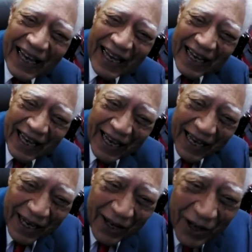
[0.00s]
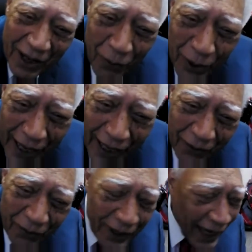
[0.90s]
And, and and when I
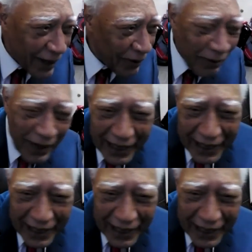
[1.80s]
when I when I